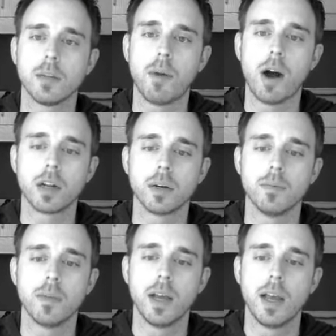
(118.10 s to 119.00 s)

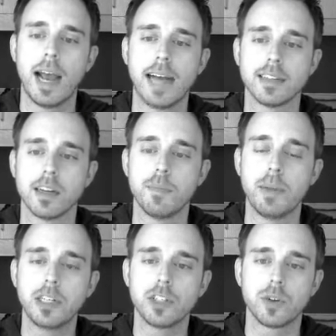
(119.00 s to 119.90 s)
bottom, as an
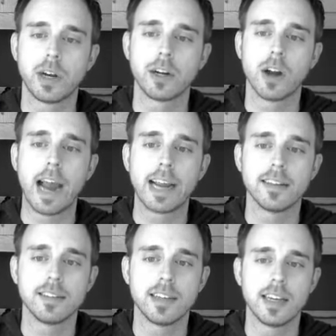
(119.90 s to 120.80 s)
administrator, I can
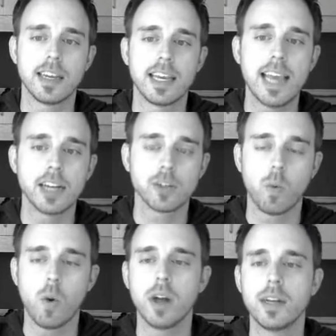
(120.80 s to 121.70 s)
see he has
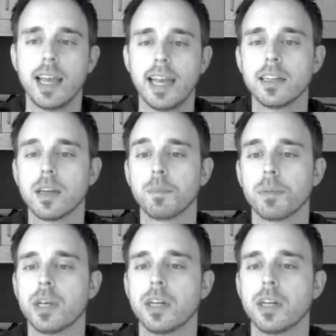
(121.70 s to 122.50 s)
one incomplete